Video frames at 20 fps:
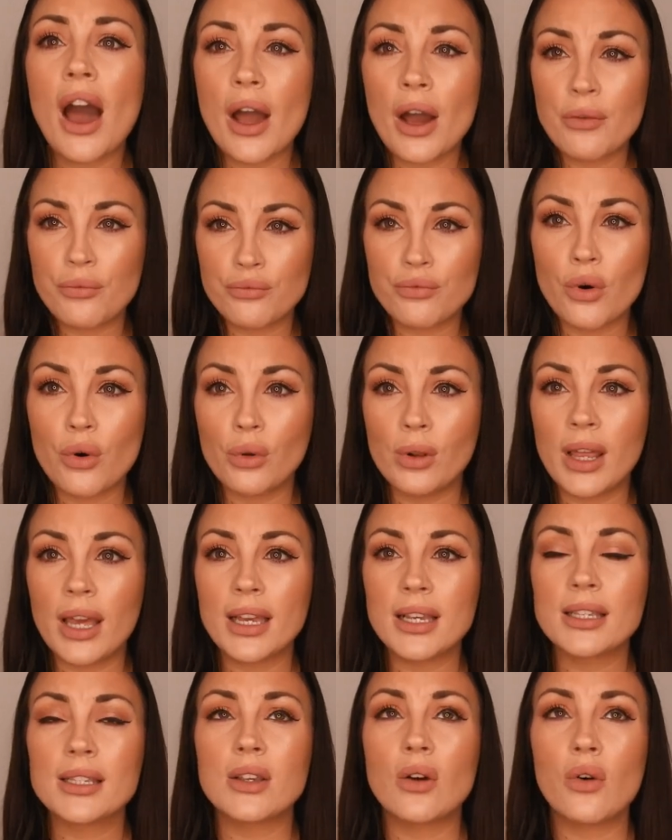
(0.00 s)
a
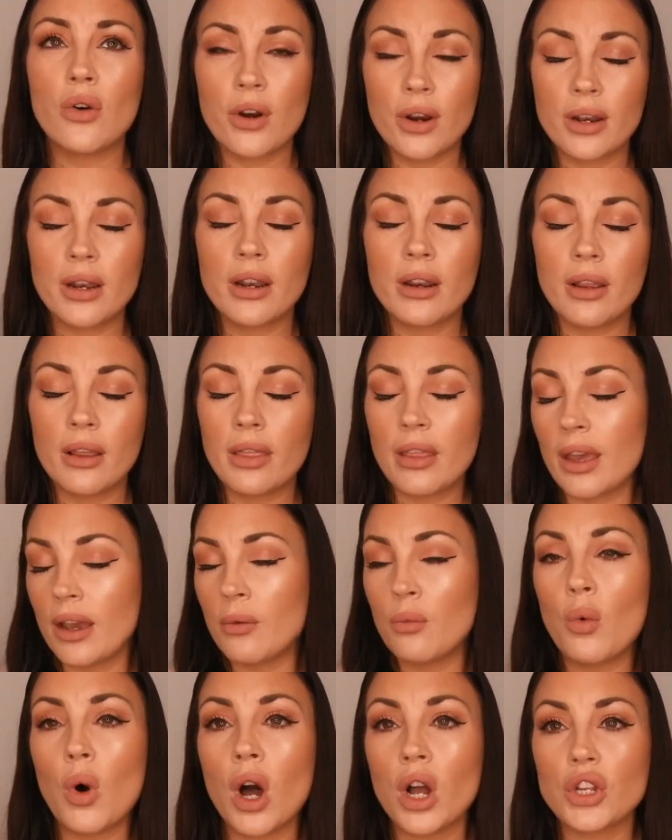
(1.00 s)
Rolex or in
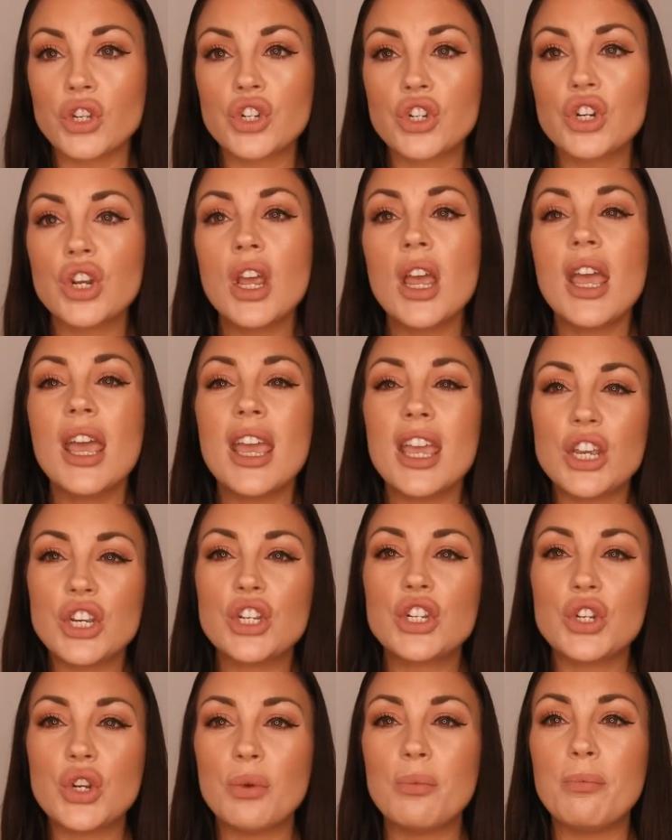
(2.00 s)
a watch, it
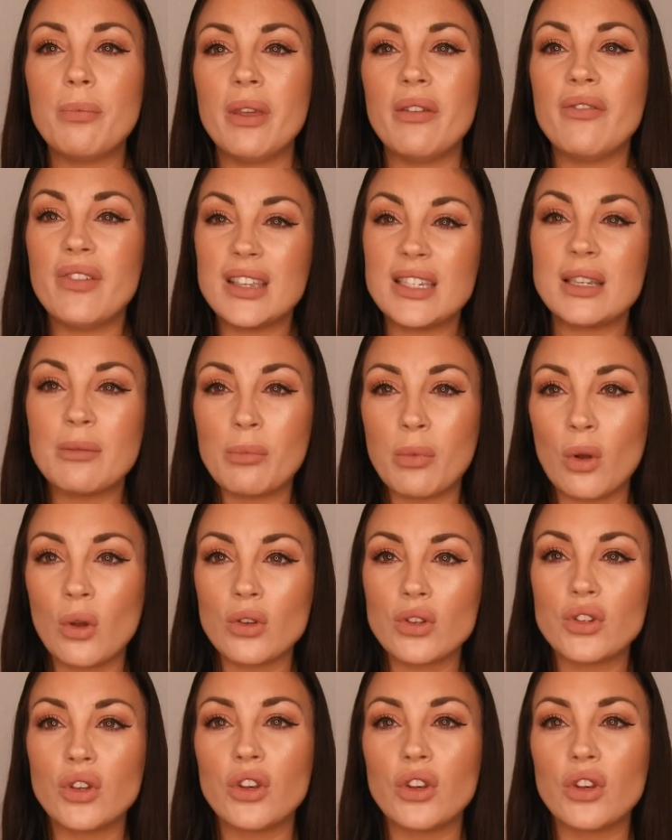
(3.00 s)
should be visible.